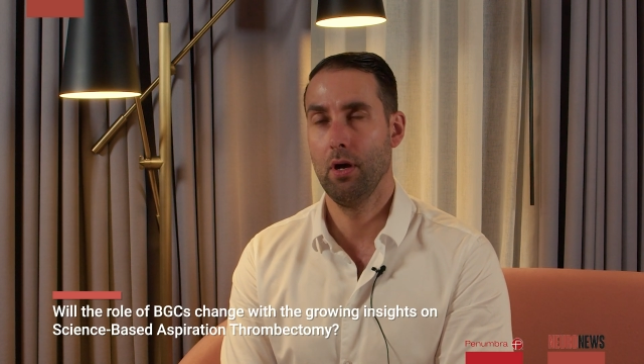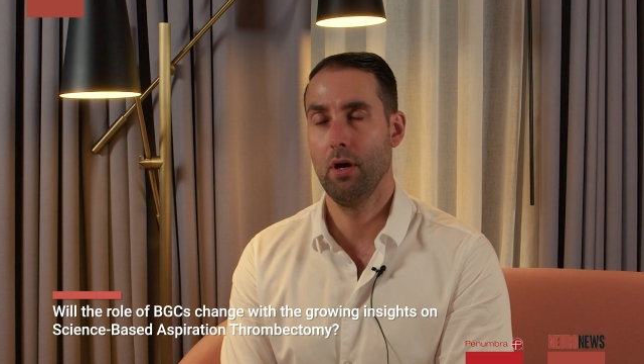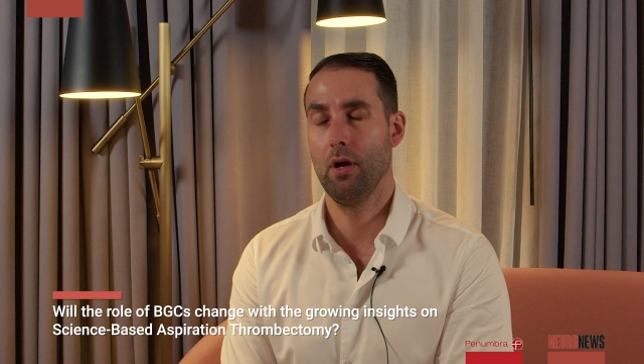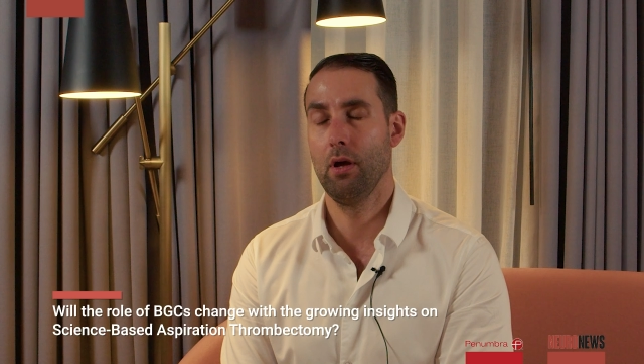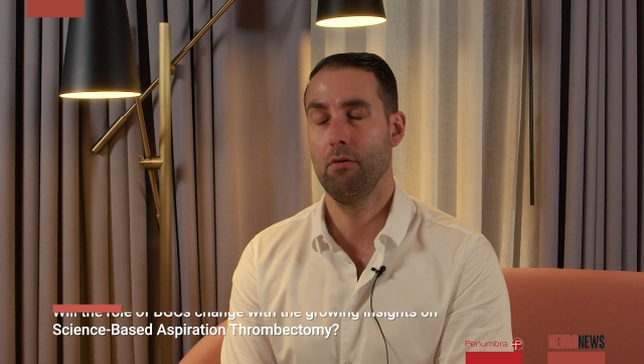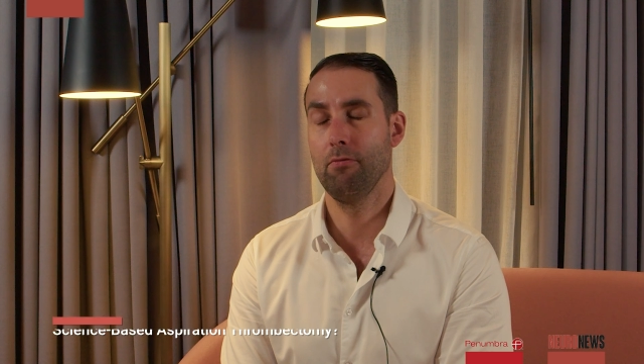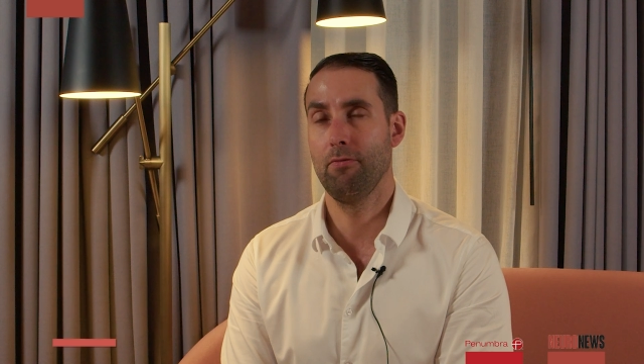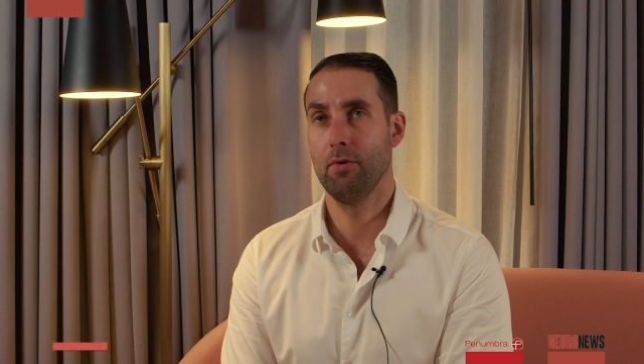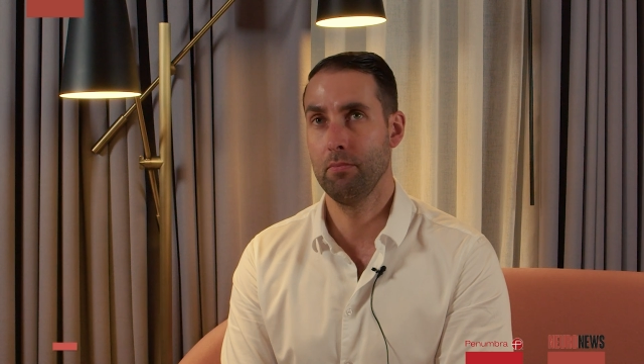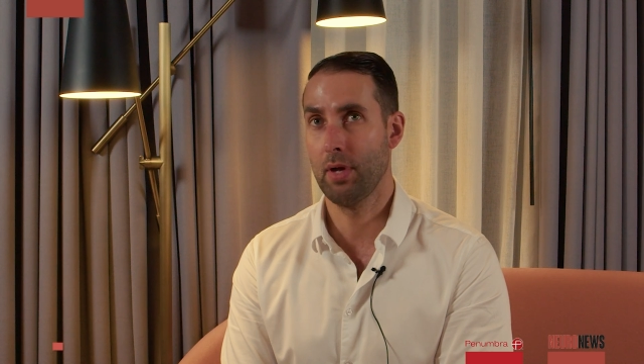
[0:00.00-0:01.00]

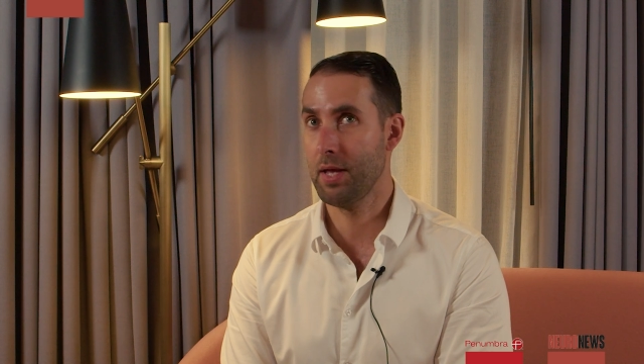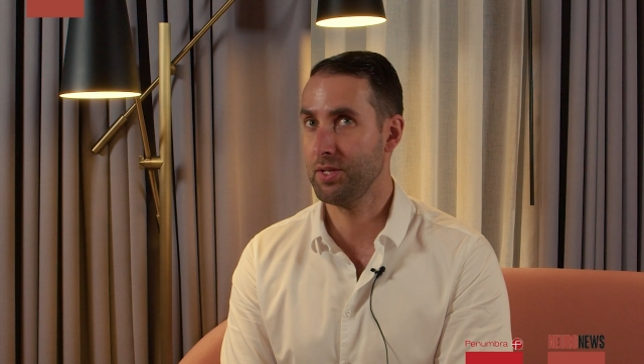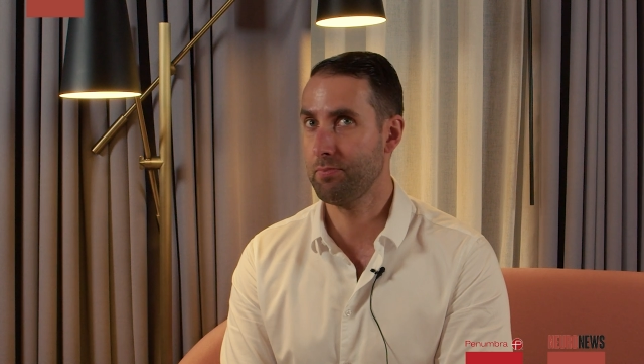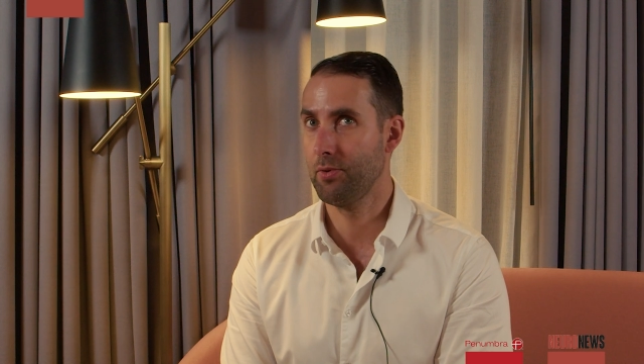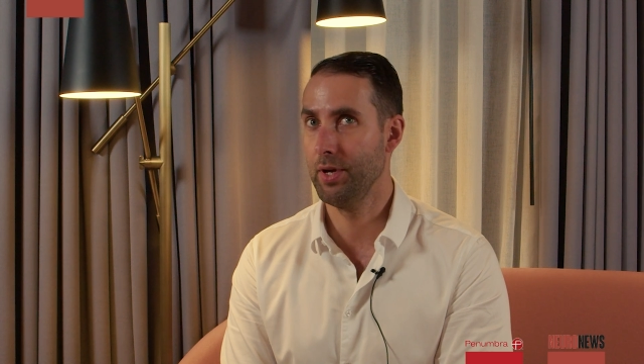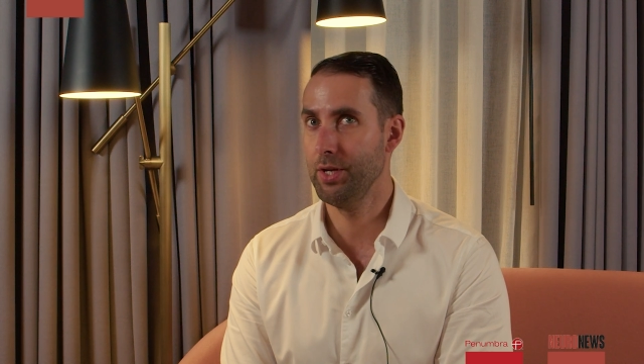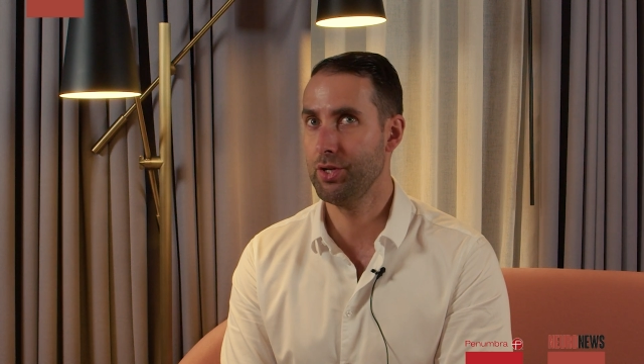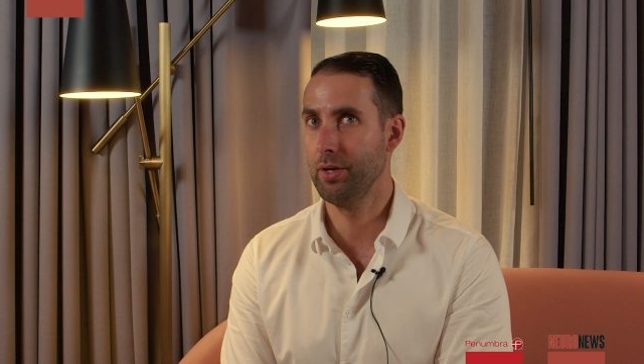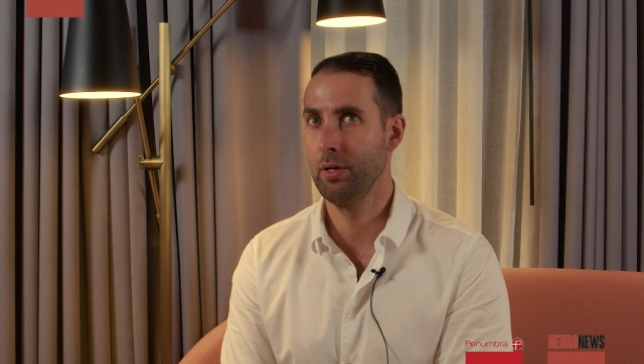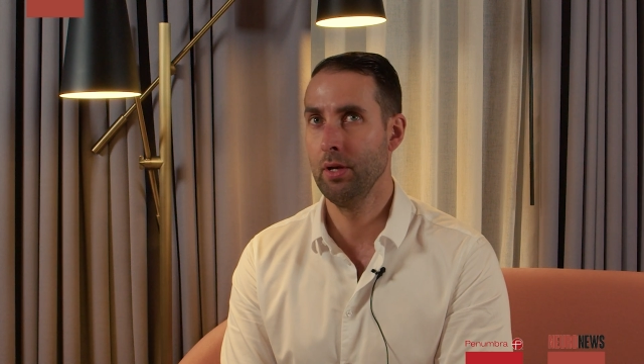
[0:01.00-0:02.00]
from
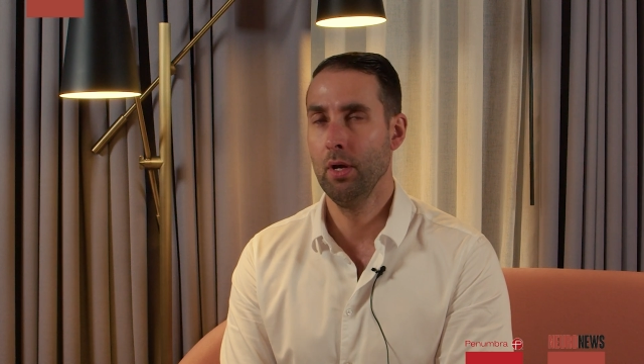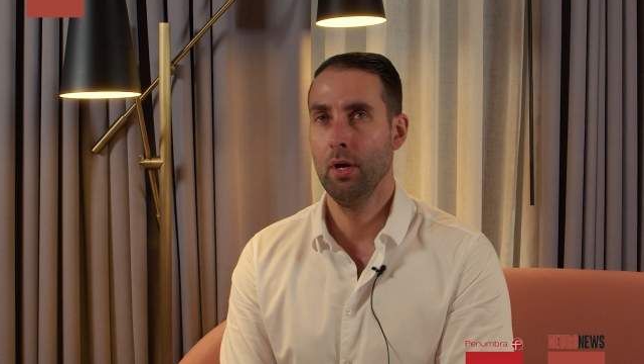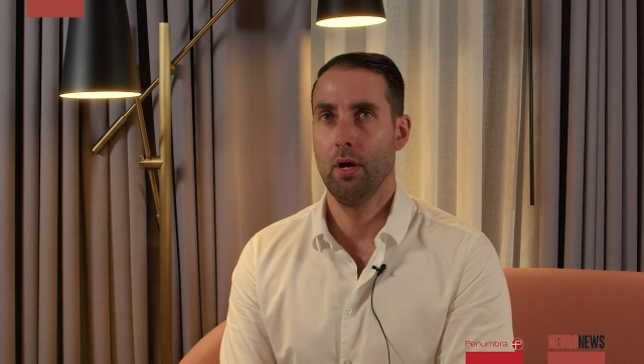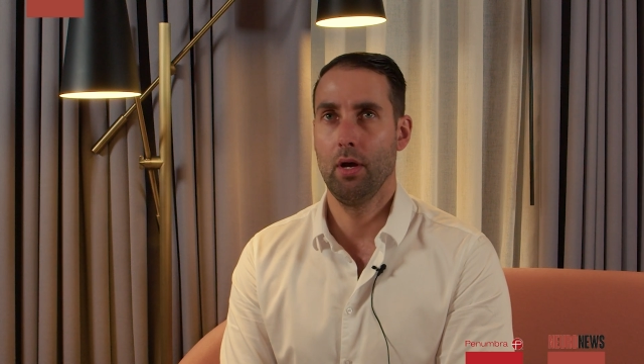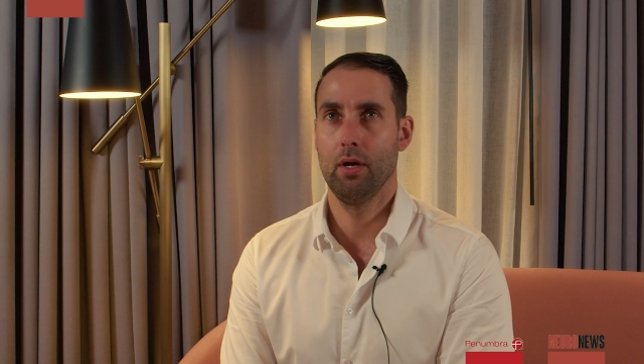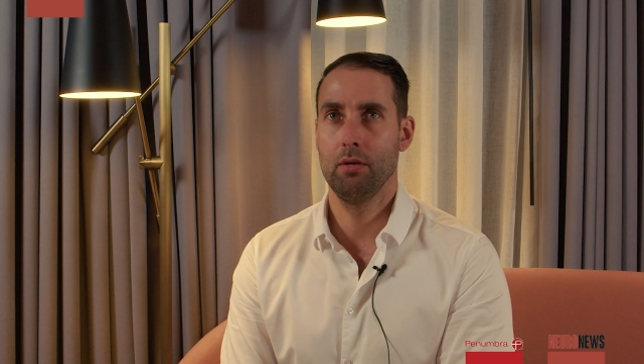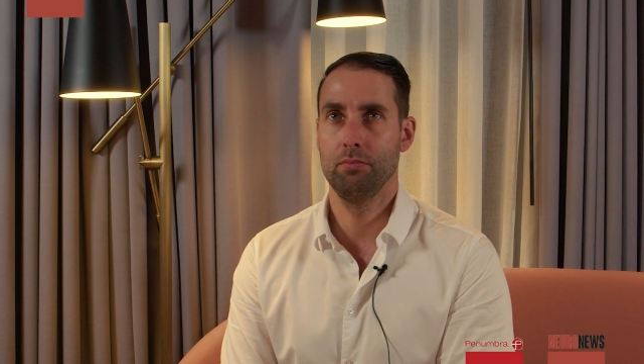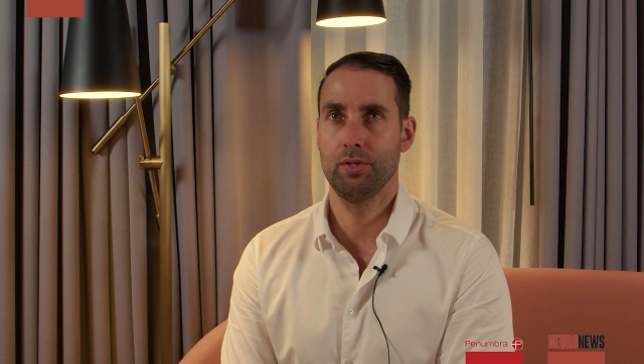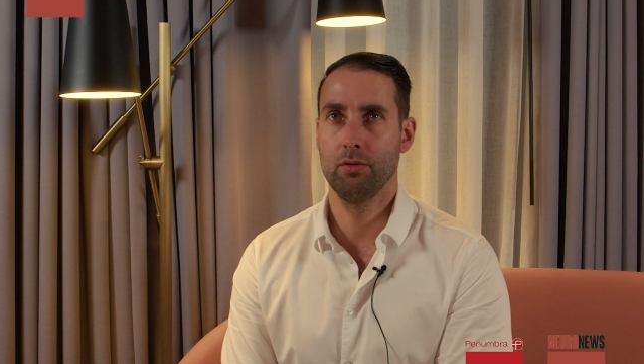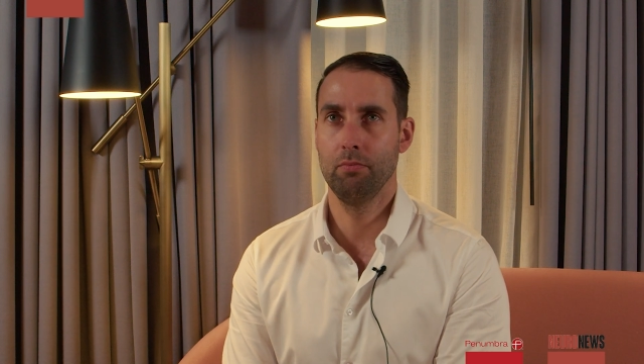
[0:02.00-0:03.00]
aspiration.
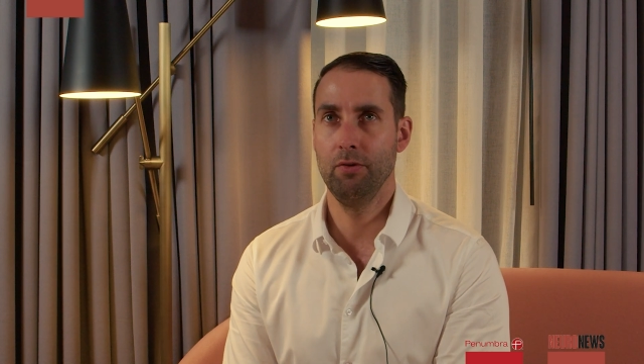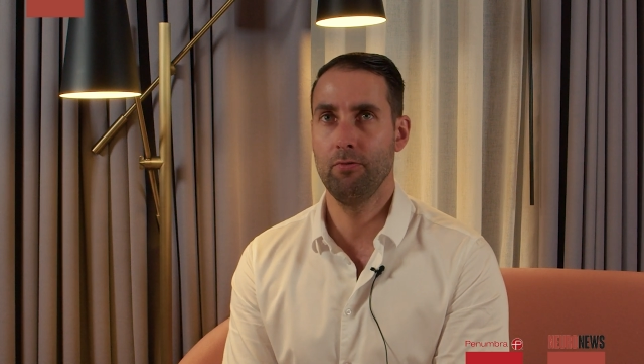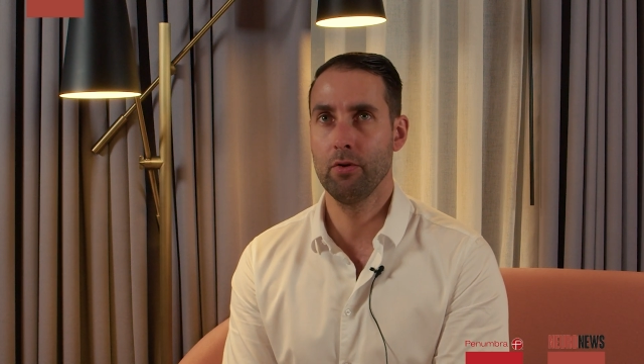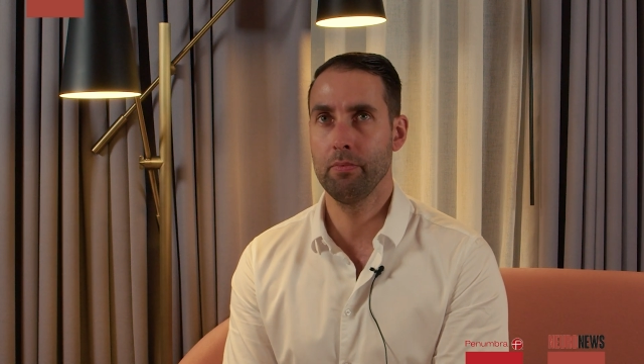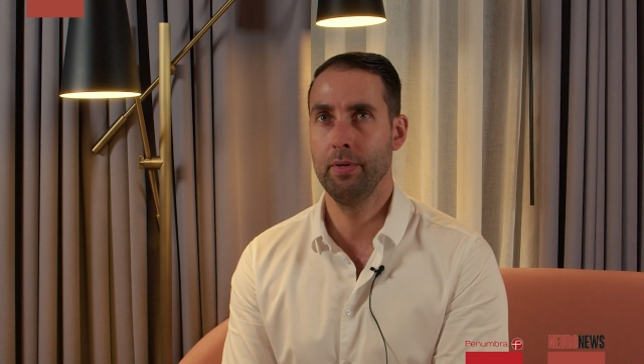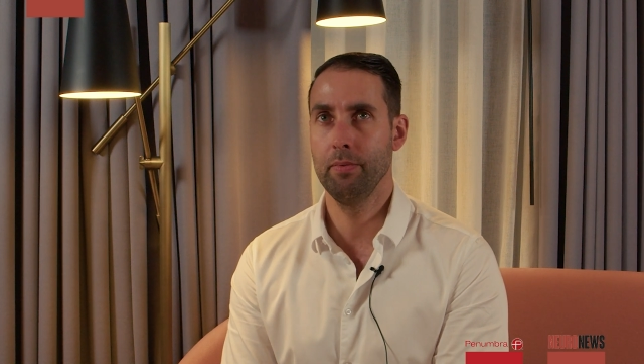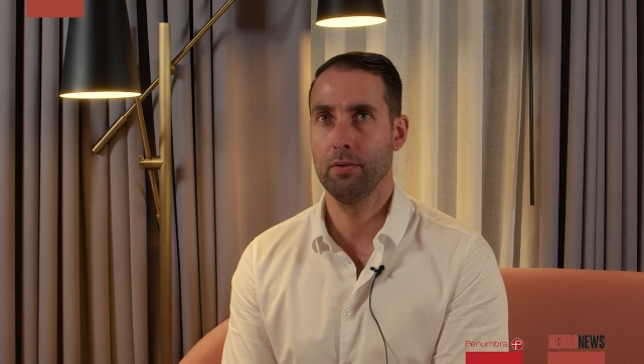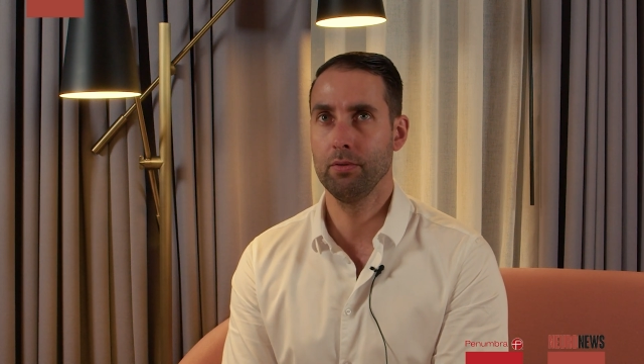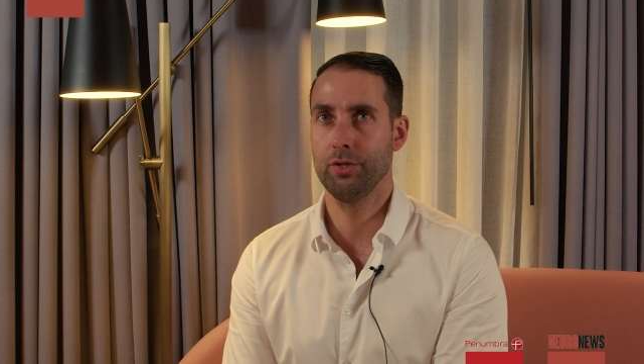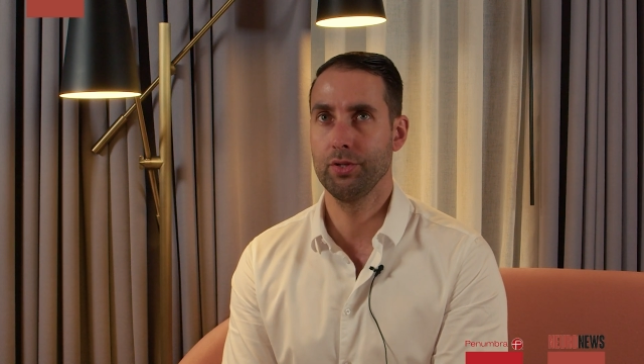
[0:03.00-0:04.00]
So before,
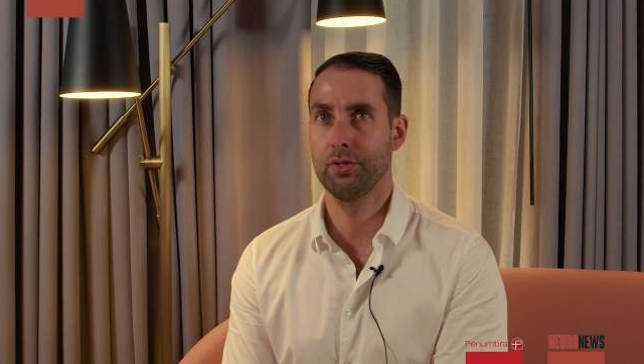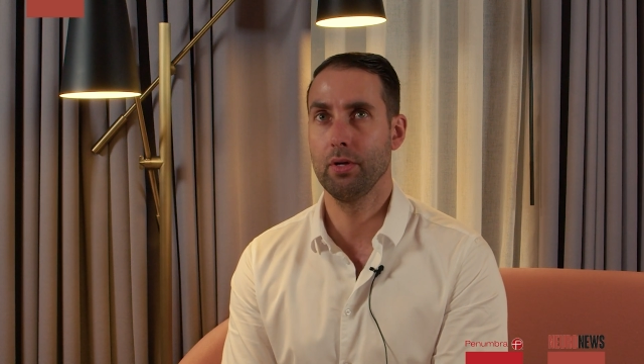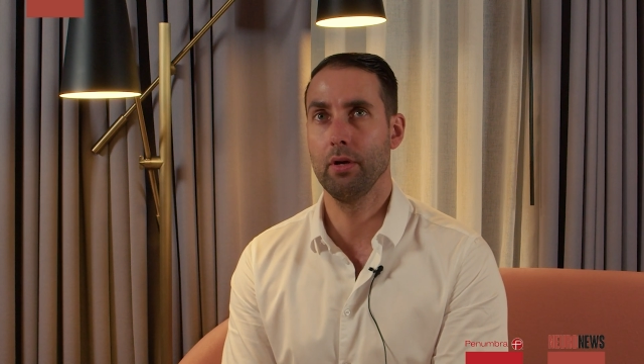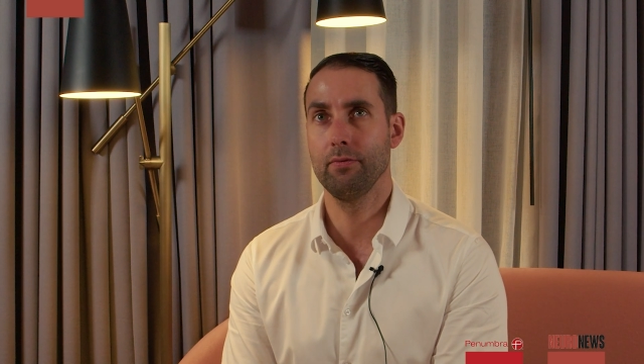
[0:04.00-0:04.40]
people just thought